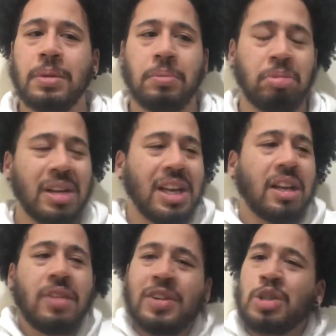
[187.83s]
bringing
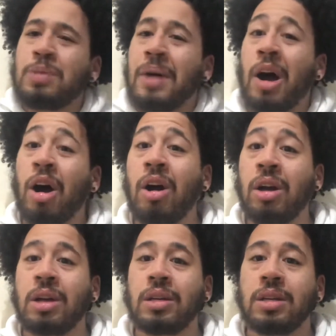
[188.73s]
love into my
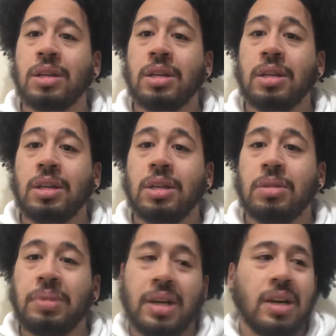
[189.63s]
heart
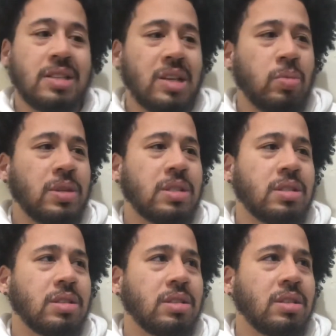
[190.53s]
because it
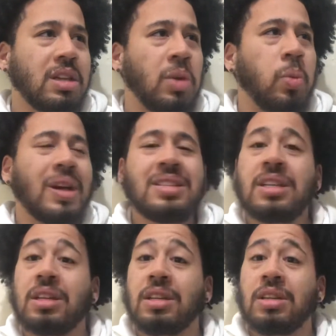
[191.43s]
was, it
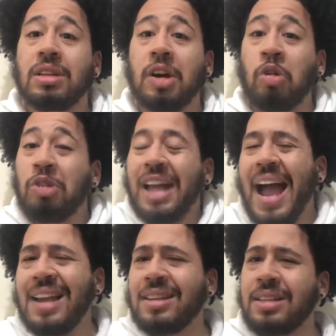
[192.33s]
wasn't a
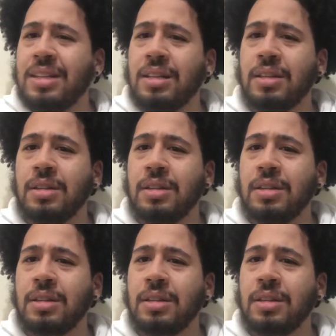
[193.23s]
reality.